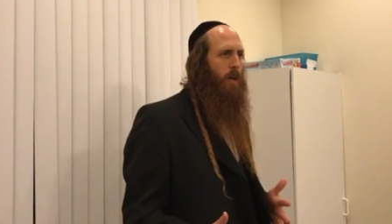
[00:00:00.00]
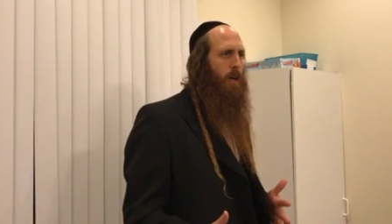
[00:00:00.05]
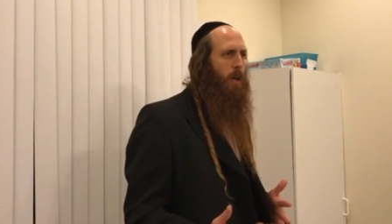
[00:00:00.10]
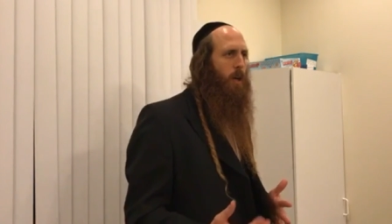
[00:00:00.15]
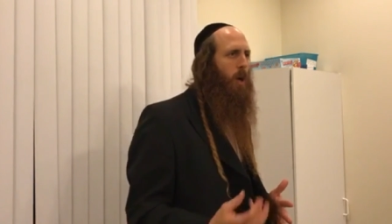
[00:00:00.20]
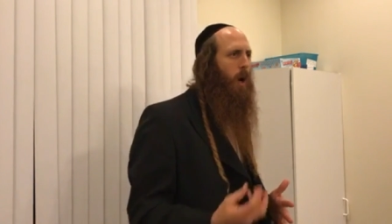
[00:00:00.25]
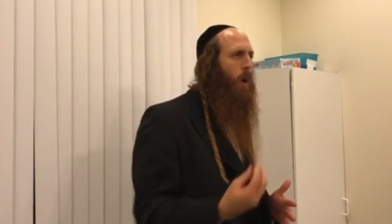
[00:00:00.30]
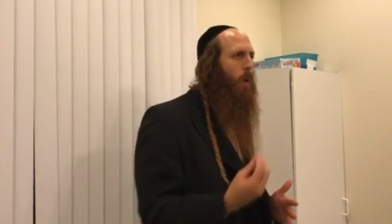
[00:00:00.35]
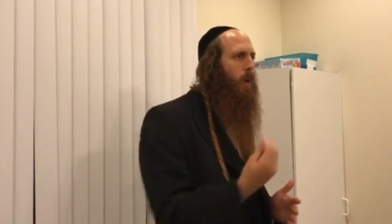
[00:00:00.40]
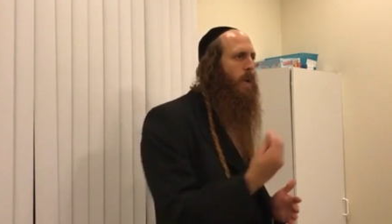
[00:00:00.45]

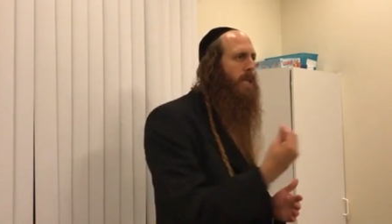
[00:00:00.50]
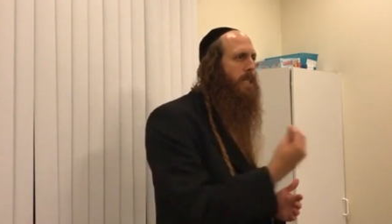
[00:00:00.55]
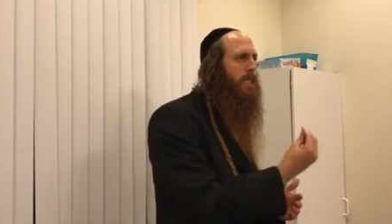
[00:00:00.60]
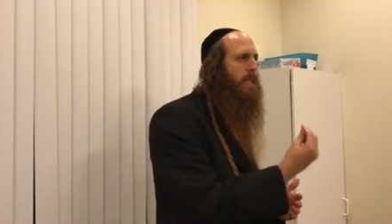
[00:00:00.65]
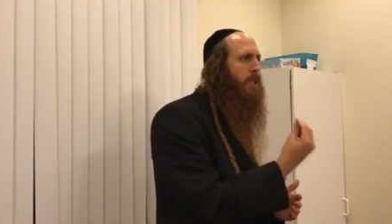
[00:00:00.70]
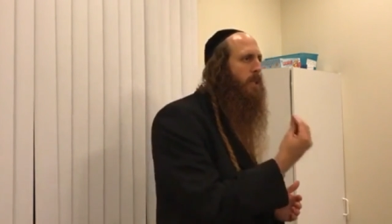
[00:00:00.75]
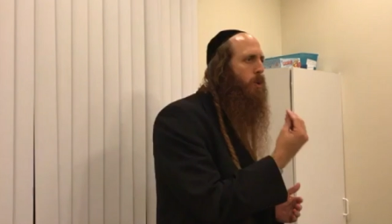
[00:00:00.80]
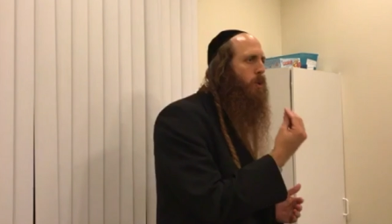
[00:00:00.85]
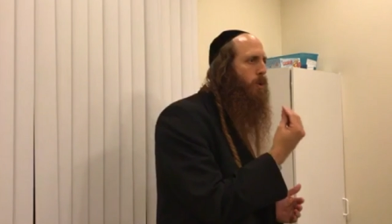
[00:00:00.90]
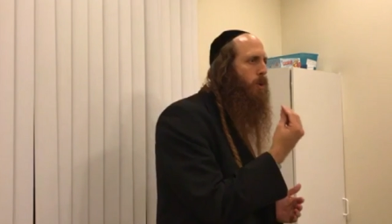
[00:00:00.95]
go
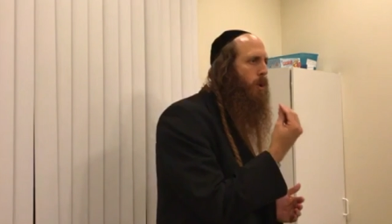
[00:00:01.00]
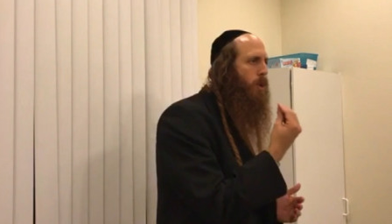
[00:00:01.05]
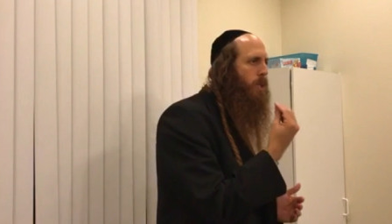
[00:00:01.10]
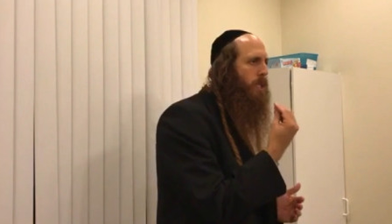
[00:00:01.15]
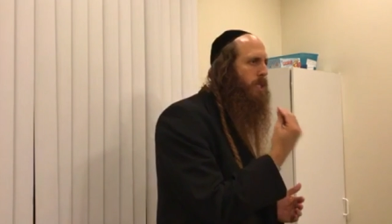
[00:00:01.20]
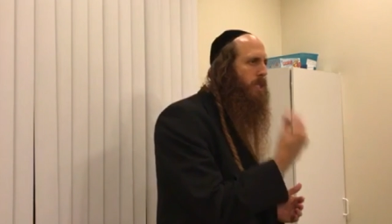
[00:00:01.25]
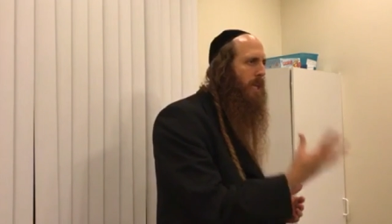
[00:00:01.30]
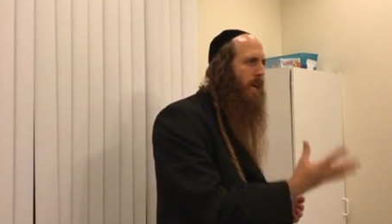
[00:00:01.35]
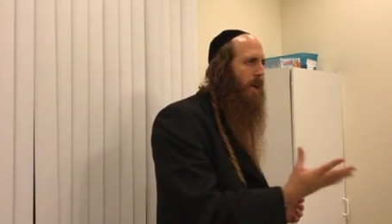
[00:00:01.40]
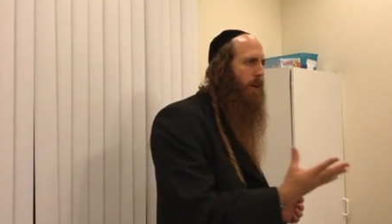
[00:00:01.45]
listen to
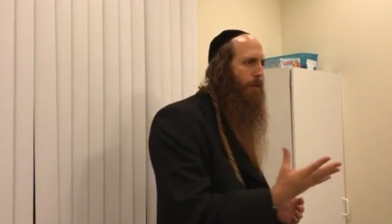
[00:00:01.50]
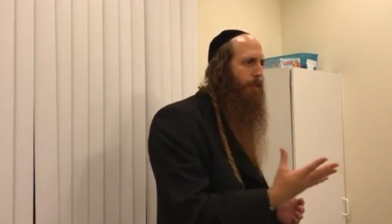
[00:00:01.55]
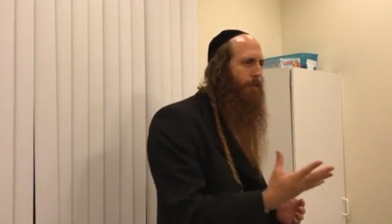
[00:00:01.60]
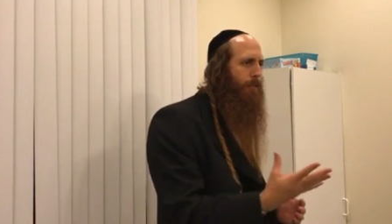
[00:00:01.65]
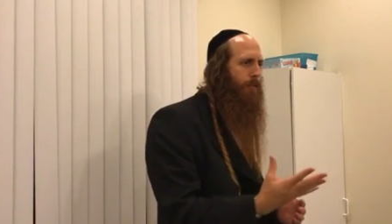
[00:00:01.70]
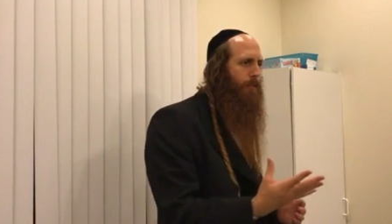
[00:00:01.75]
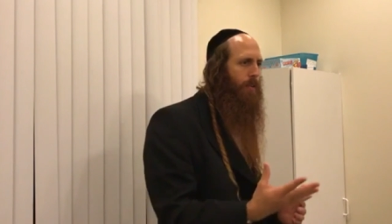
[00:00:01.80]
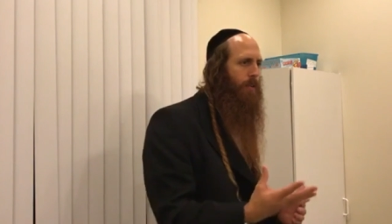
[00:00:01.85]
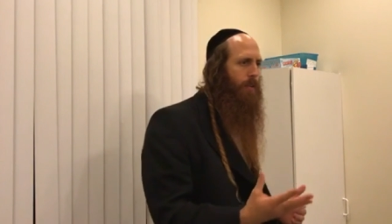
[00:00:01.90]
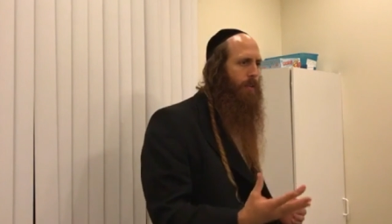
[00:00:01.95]
yourself.
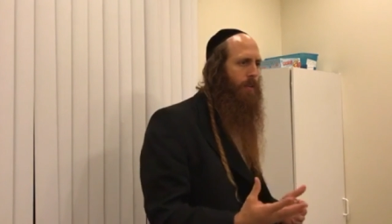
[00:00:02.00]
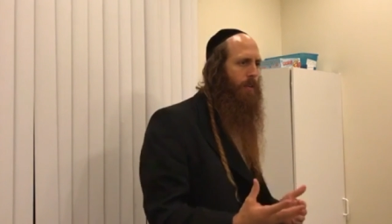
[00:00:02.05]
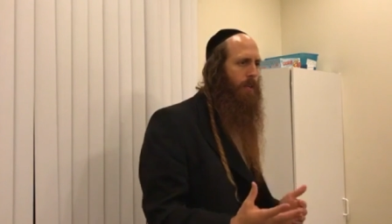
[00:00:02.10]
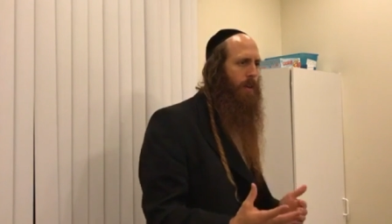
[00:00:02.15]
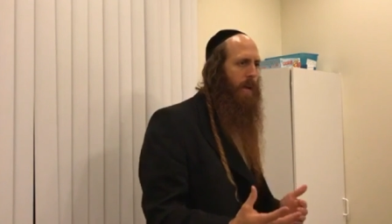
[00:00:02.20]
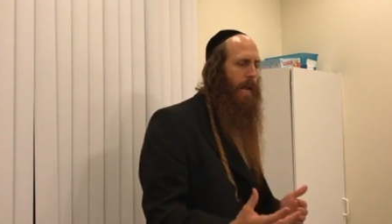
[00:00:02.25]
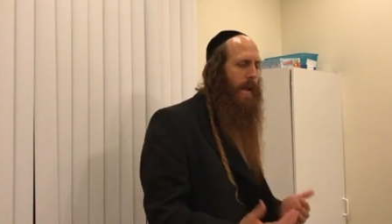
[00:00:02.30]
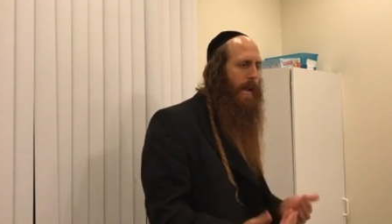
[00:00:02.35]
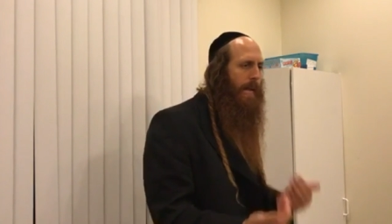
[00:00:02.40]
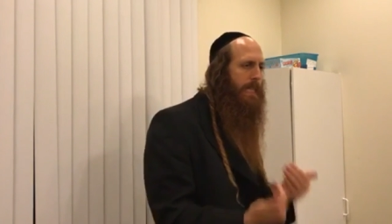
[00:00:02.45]

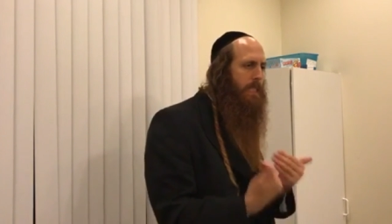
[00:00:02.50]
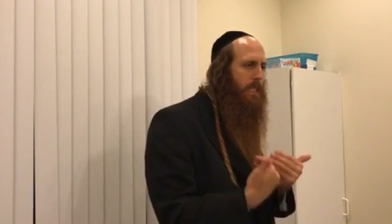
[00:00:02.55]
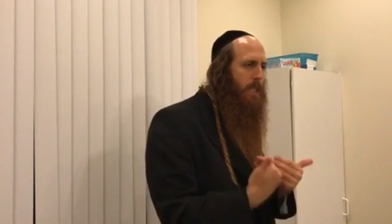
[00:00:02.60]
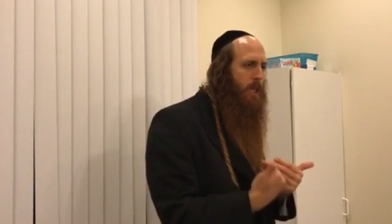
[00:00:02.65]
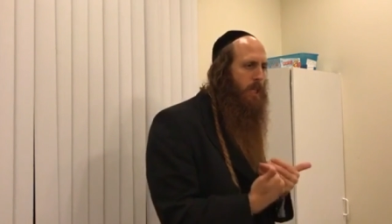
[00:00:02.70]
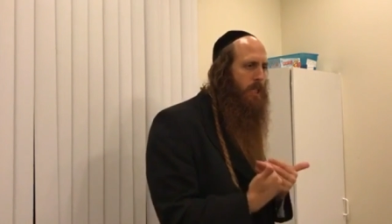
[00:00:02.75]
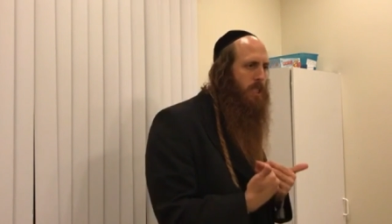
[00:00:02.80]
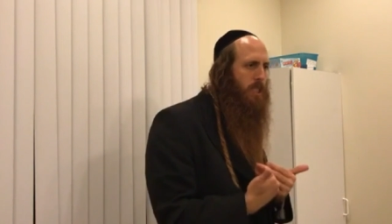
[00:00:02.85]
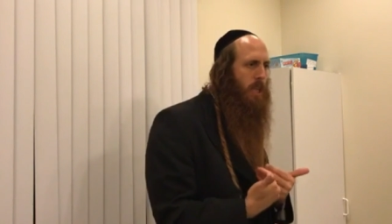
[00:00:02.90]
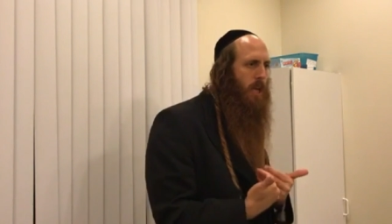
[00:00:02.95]
Ask
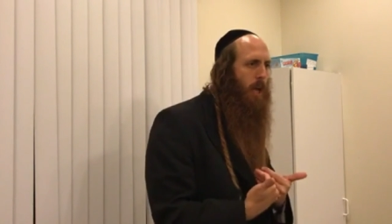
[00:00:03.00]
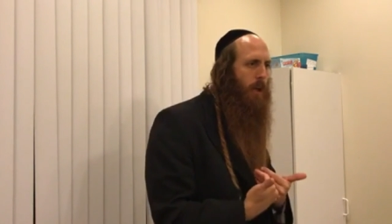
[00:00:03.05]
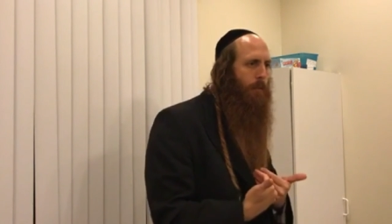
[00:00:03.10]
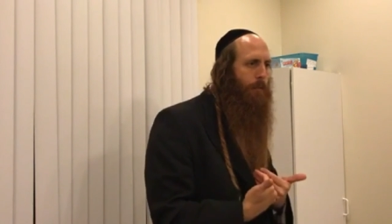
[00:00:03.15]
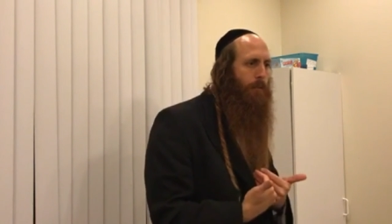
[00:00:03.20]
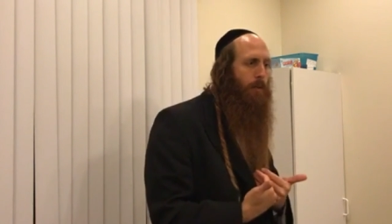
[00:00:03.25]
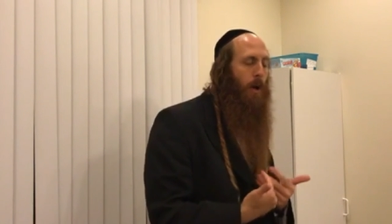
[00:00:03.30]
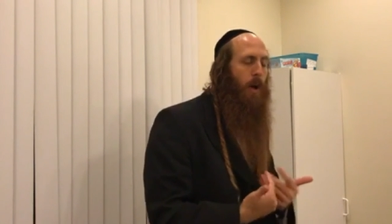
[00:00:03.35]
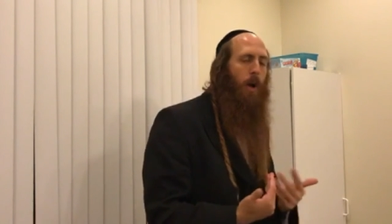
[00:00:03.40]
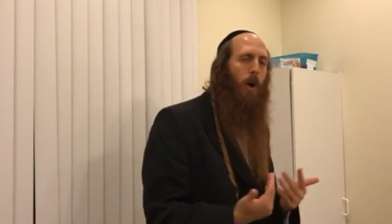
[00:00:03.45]

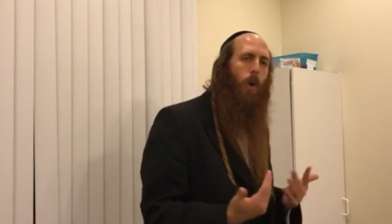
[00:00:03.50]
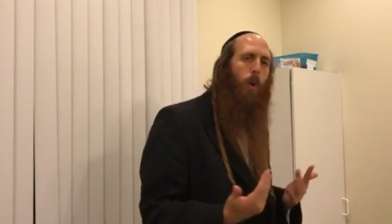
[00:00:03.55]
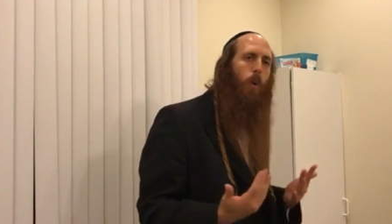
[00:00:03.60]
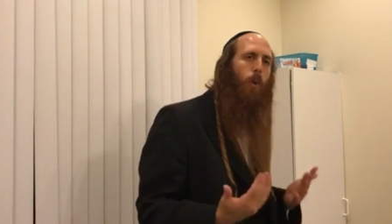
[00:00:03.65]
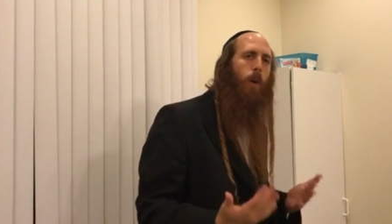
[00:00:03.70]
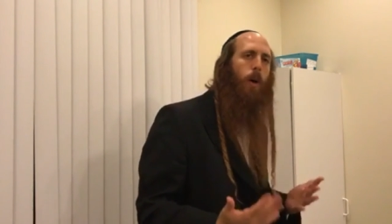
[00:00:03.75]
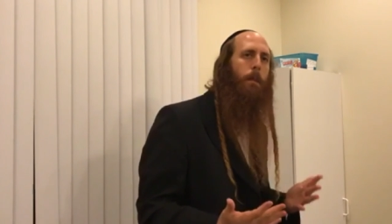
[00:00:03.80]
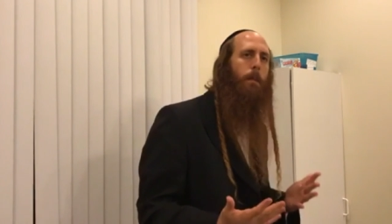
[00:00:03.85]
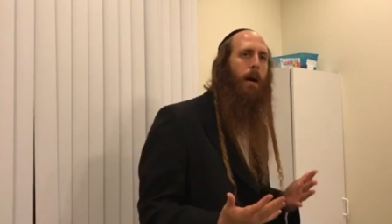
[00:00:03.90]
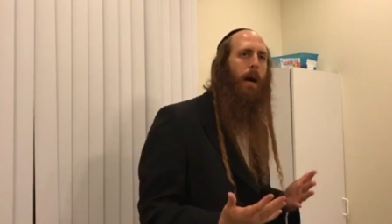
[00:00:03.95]
yourself, who
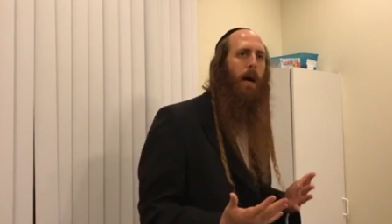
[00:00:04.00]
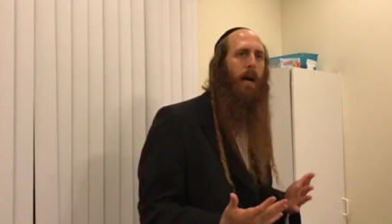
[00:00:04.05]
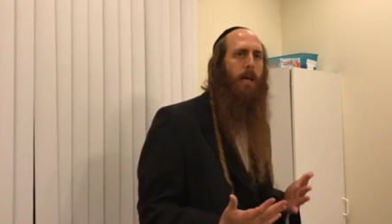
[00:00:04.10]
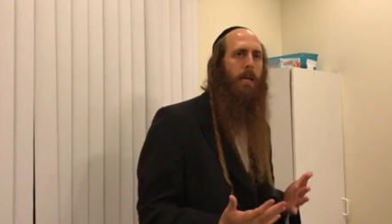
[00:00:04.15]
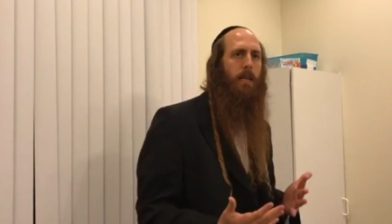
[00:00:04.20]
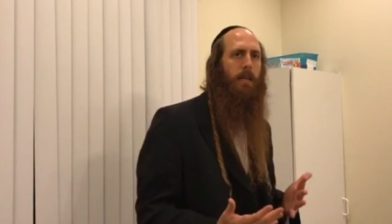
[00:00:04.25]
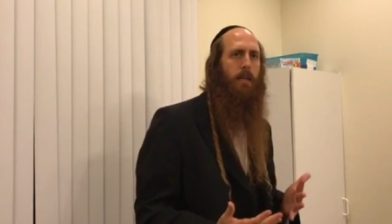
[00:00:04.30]
am I?